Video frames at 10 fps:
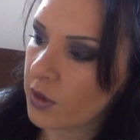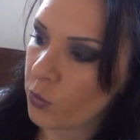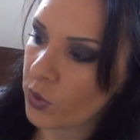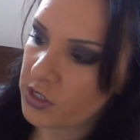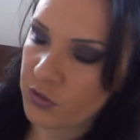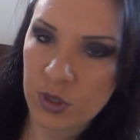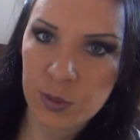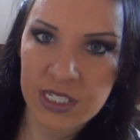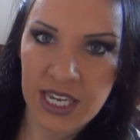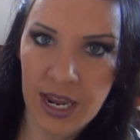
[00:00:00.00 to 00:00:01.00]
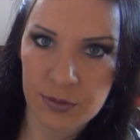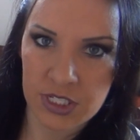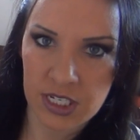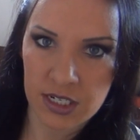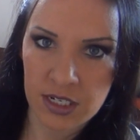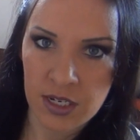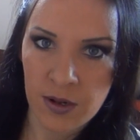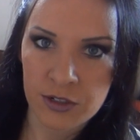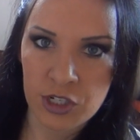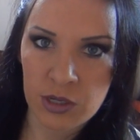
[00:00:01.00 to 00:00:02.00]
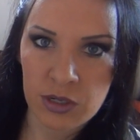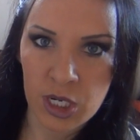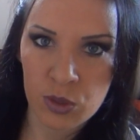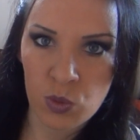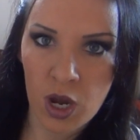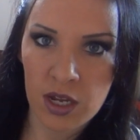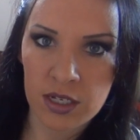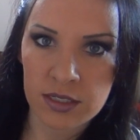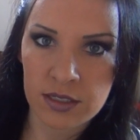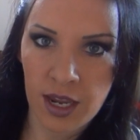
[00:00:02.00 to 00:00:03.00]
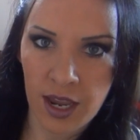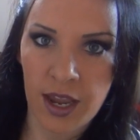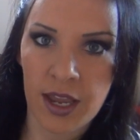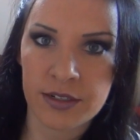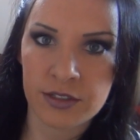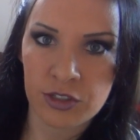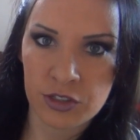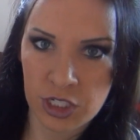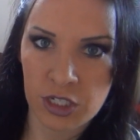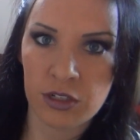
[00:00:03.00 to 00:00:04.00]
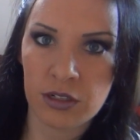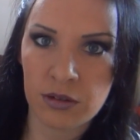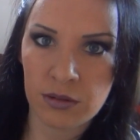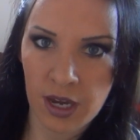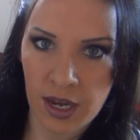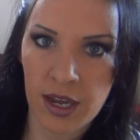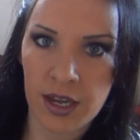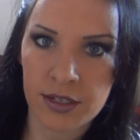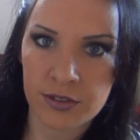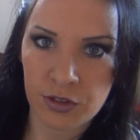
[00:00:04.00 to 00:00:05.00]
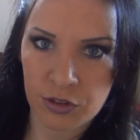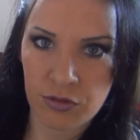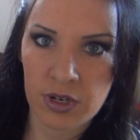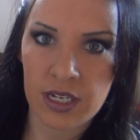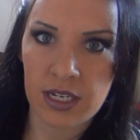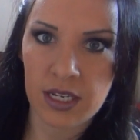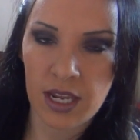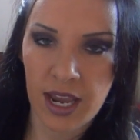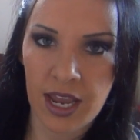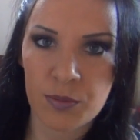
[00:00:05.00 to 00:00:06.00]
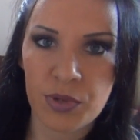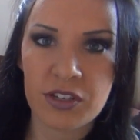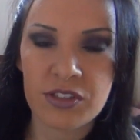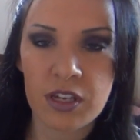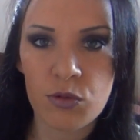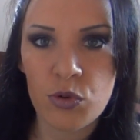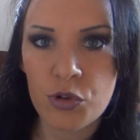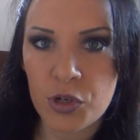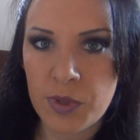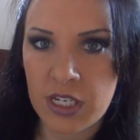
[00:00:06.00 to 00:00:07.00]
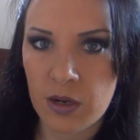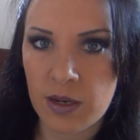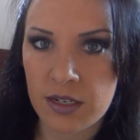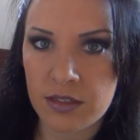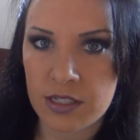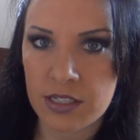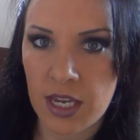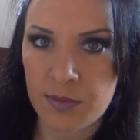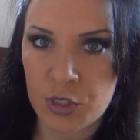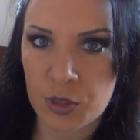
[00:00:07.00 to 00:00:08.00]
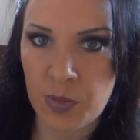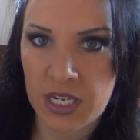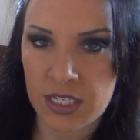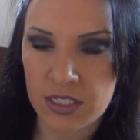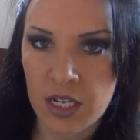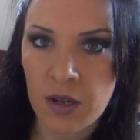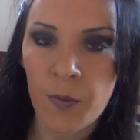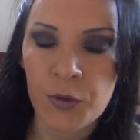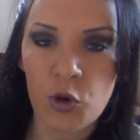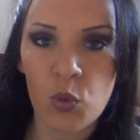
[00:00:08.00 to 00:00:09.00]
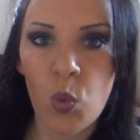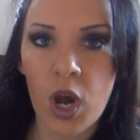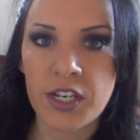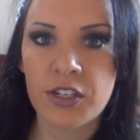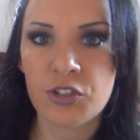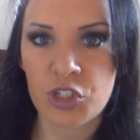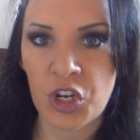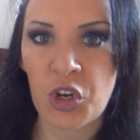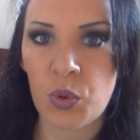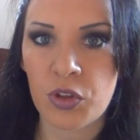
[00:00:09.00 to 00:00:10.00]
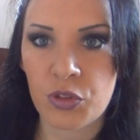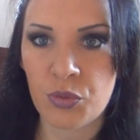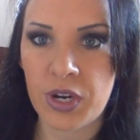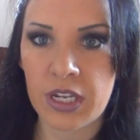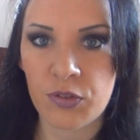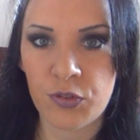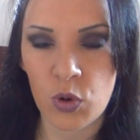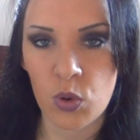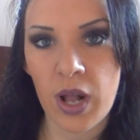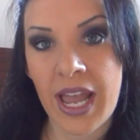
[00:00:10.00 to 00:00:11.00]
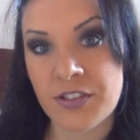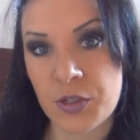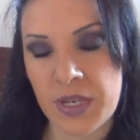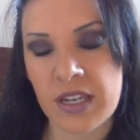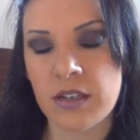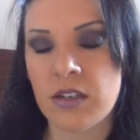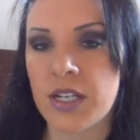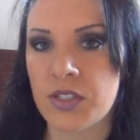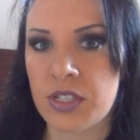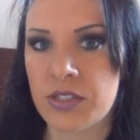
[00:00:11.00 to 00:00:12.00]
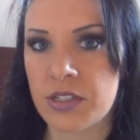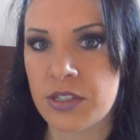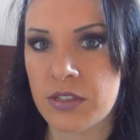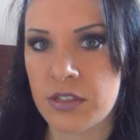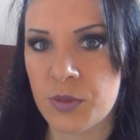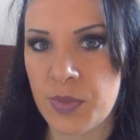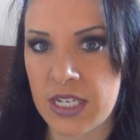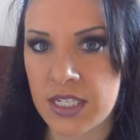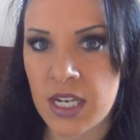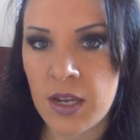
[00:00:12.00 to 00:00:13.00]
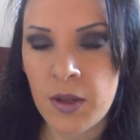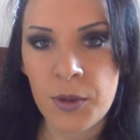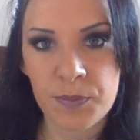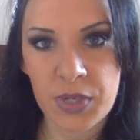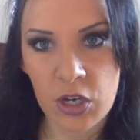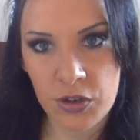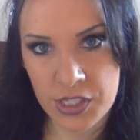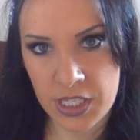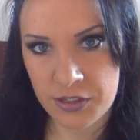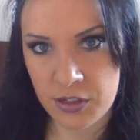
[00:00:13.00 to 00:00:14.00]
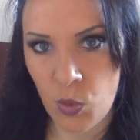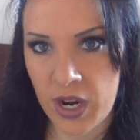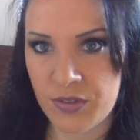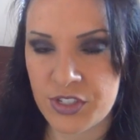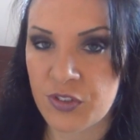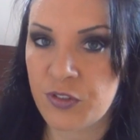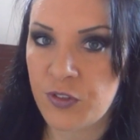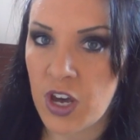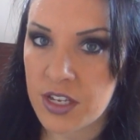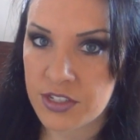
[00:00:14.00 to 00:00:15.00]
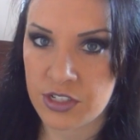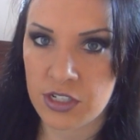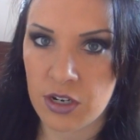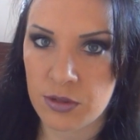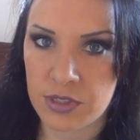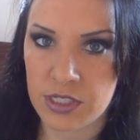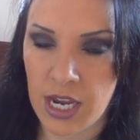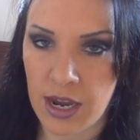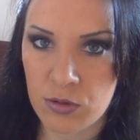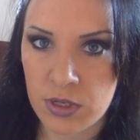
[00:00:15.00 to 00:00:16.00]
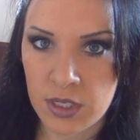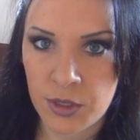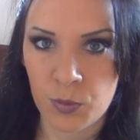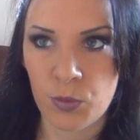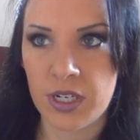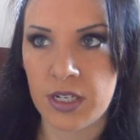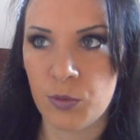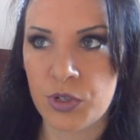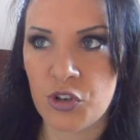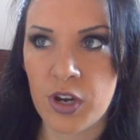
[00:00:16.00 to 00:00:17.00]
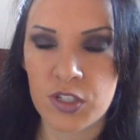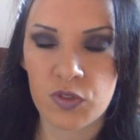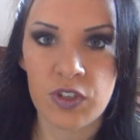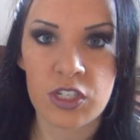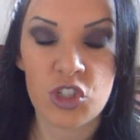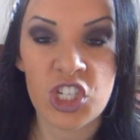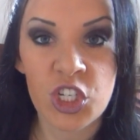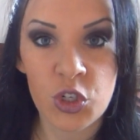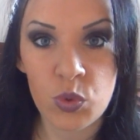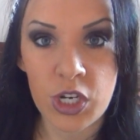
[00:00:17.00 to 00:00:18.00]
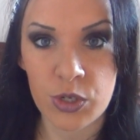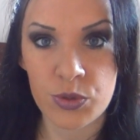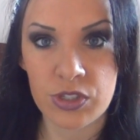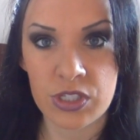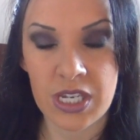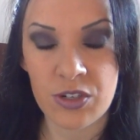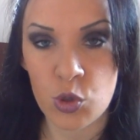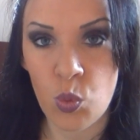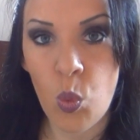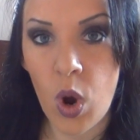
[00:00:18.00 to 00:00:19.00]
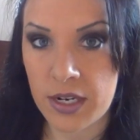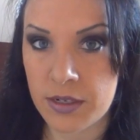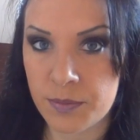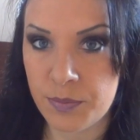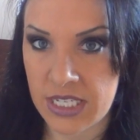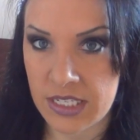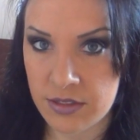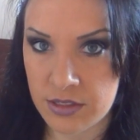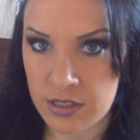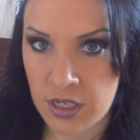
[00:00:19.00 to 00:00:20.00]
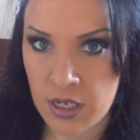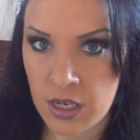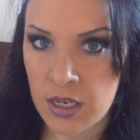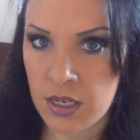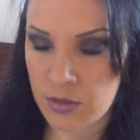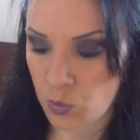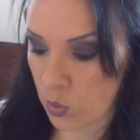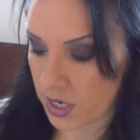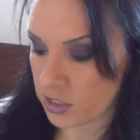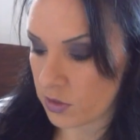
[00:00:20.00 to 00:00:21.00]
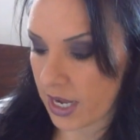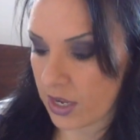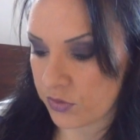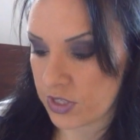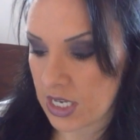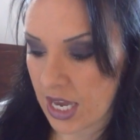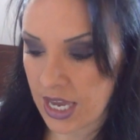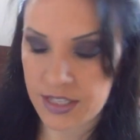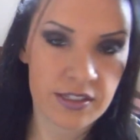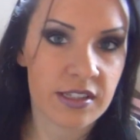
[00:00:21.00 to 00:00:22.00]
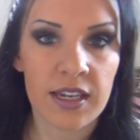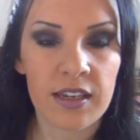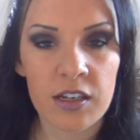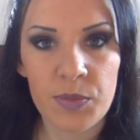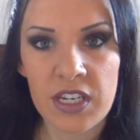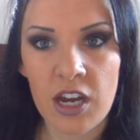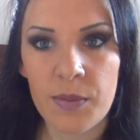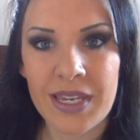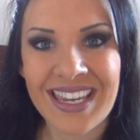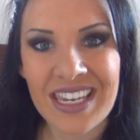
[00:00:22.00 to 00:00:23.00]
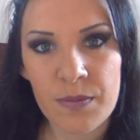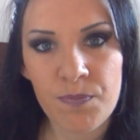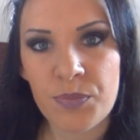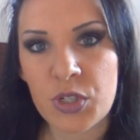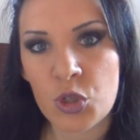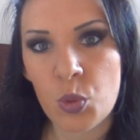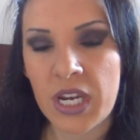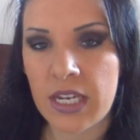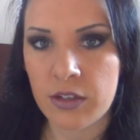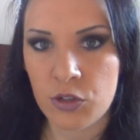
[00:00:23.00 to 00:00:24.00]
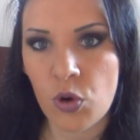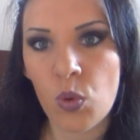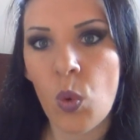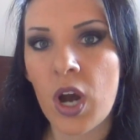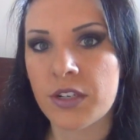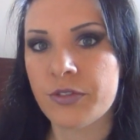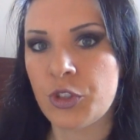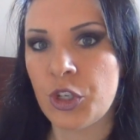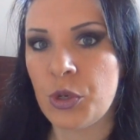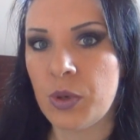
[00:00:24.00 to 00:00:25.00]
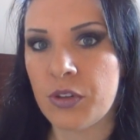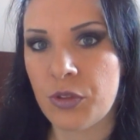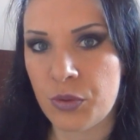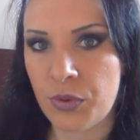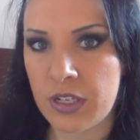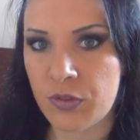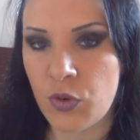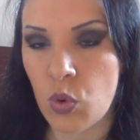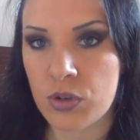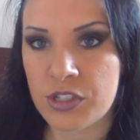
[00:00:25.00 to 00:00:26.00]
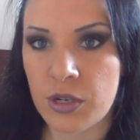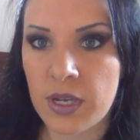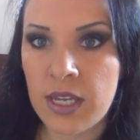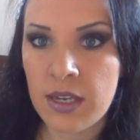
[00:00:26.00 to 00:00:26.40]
when you're following the counting, don't go 1 and 2 and 3 and, because they're all going to be going at the same speed. Your 1, 2, 3, 4 has to be at a nice consistent speed. Because these Quavers are faster notes now, we're trying to fit 2 notes into 1 beat. When you have the ands, they're going to be coming in between your 1, 2 and 3, 4. So